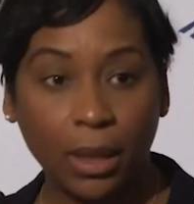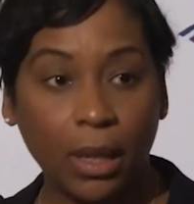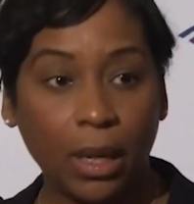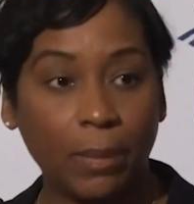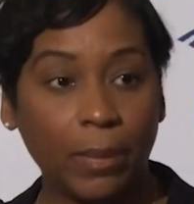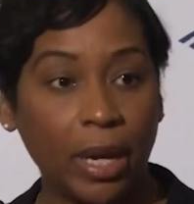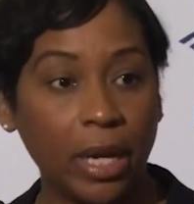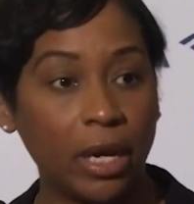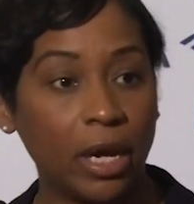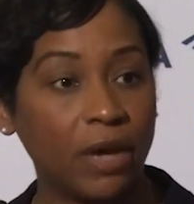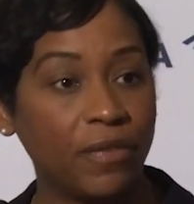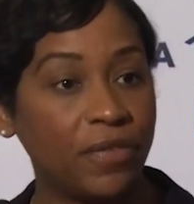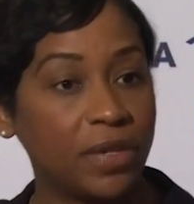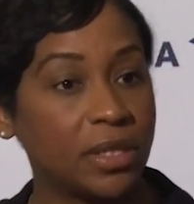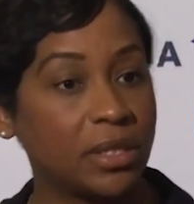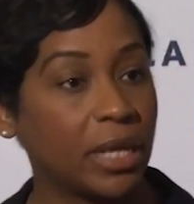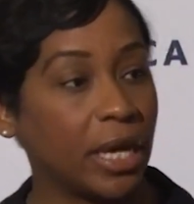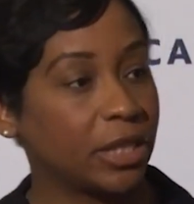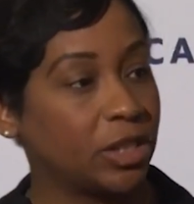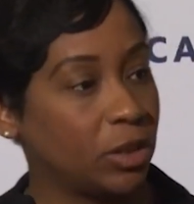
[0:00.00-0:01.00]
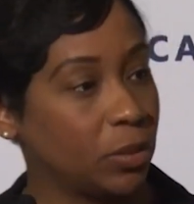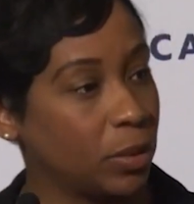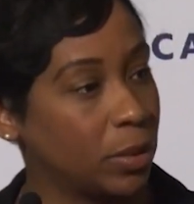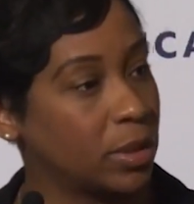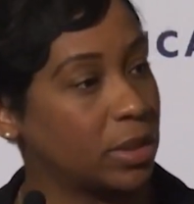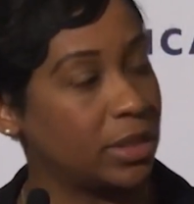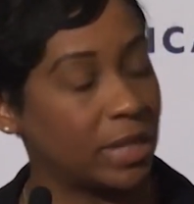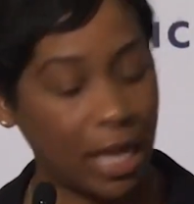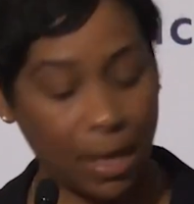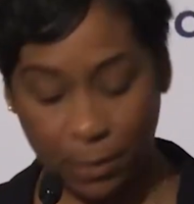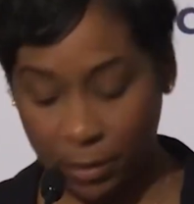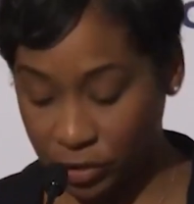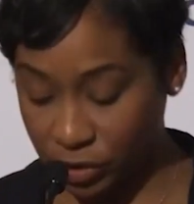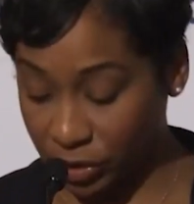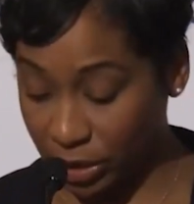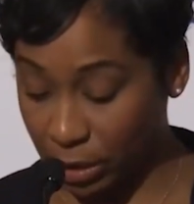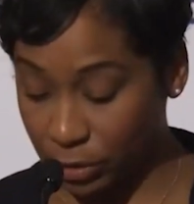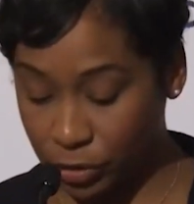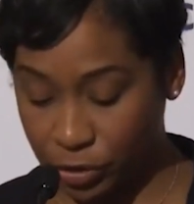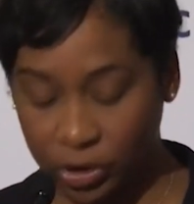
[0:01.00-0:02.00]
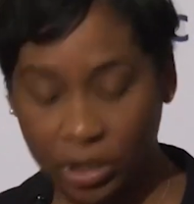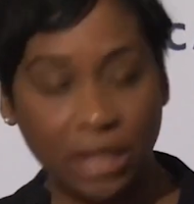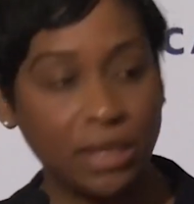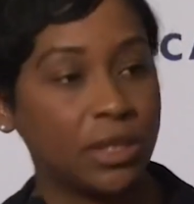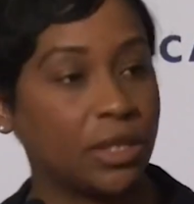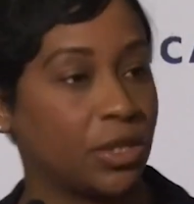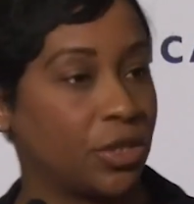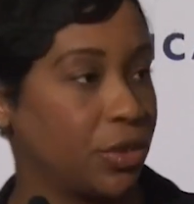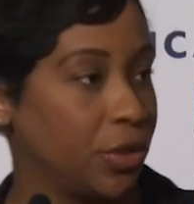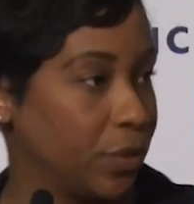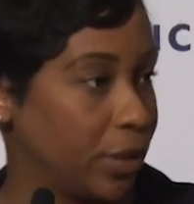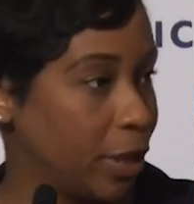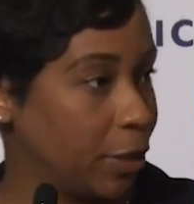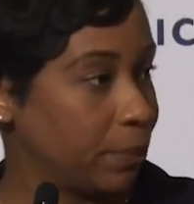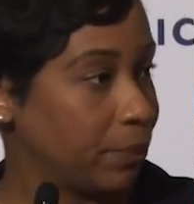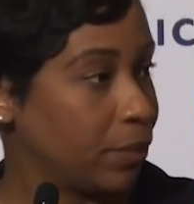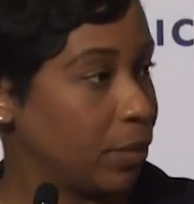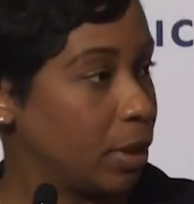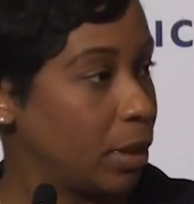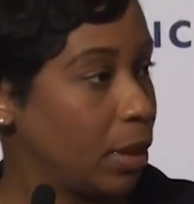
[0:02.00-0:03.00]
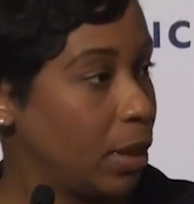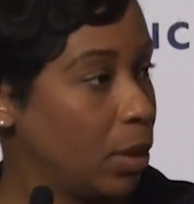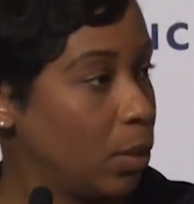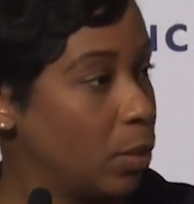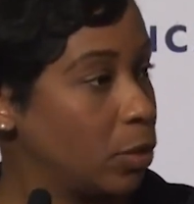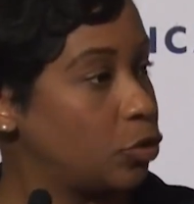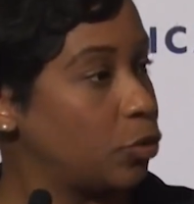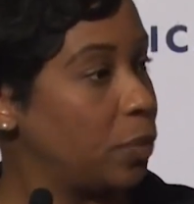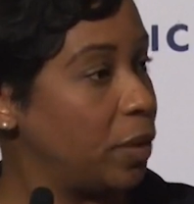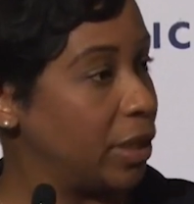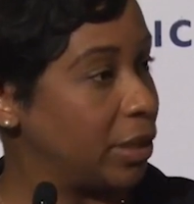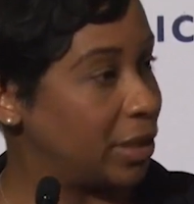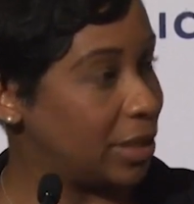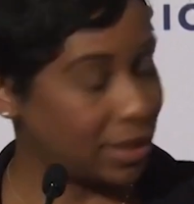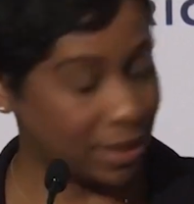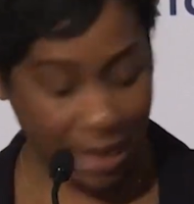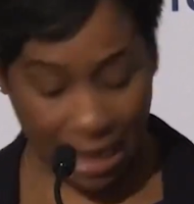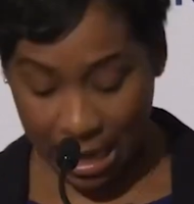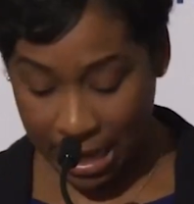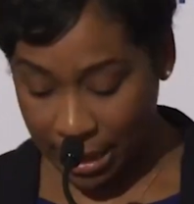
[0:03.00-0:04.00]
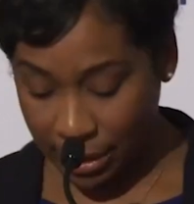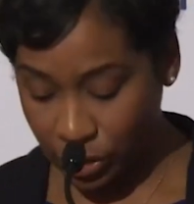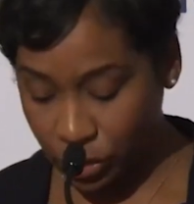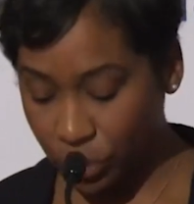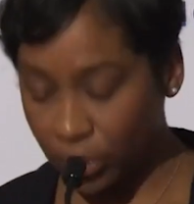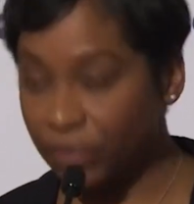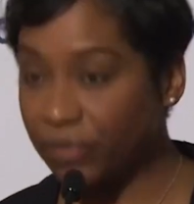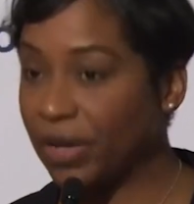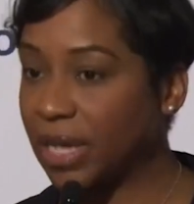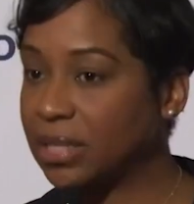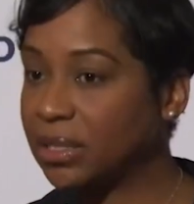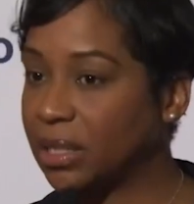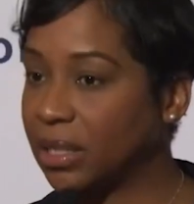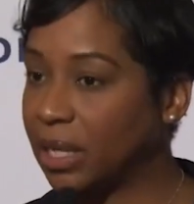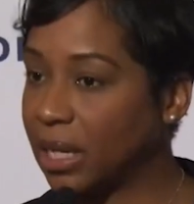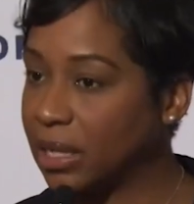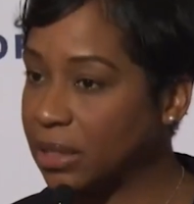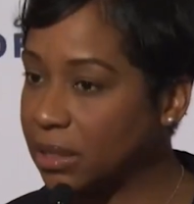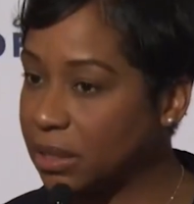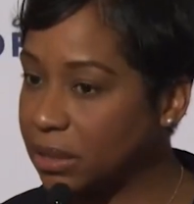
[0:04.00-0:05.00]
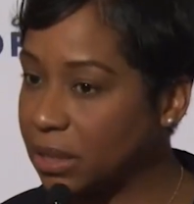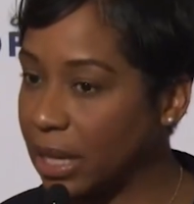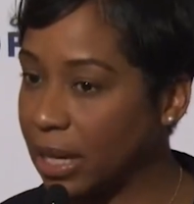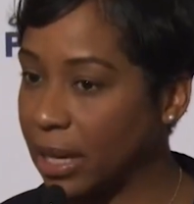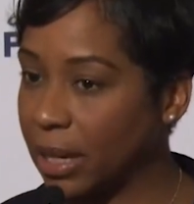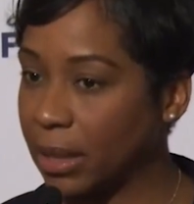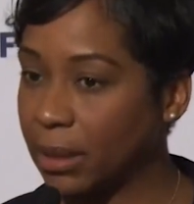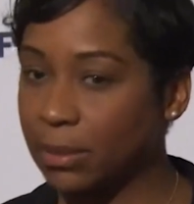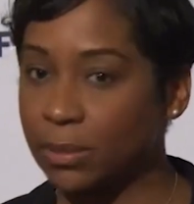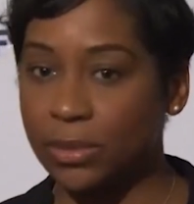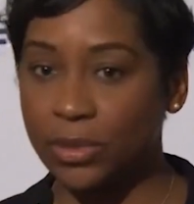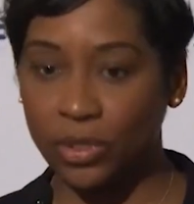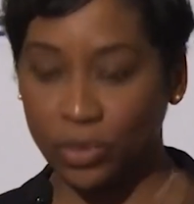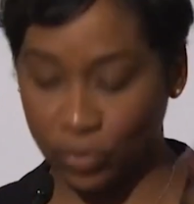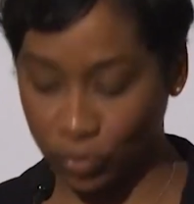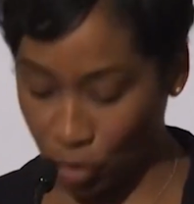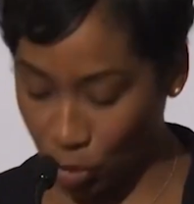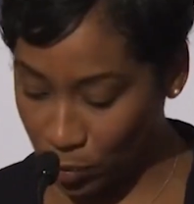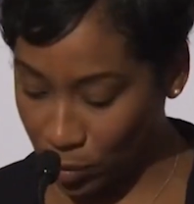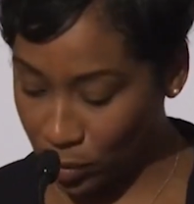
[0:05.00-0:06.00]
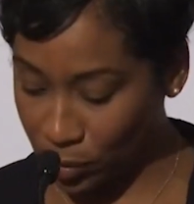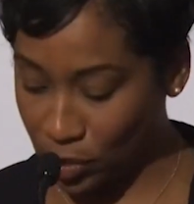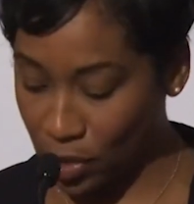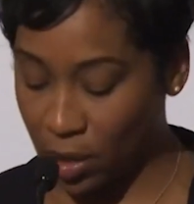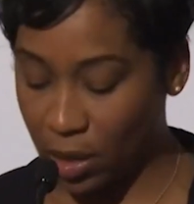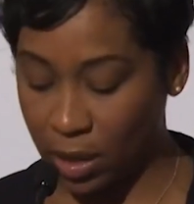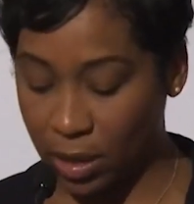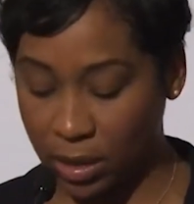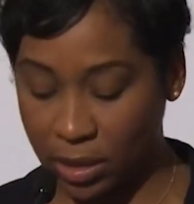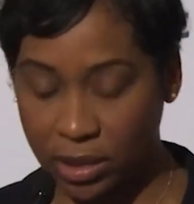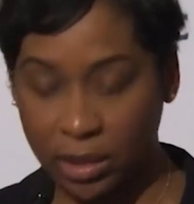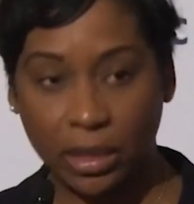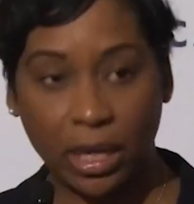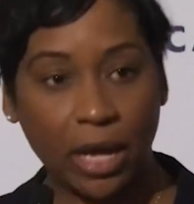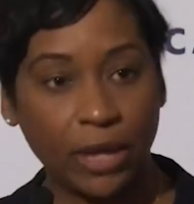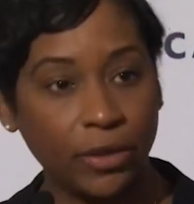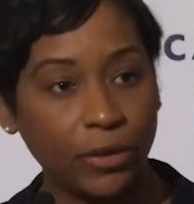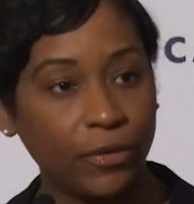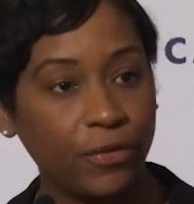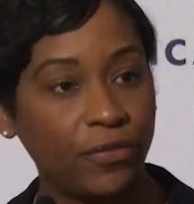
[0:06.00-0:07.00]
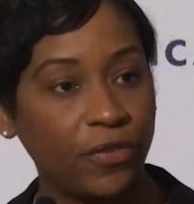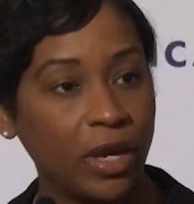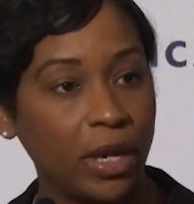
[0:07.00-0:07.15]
my office actually will establish an elder justice unit, which will be designed to investigate scams and robocalls and other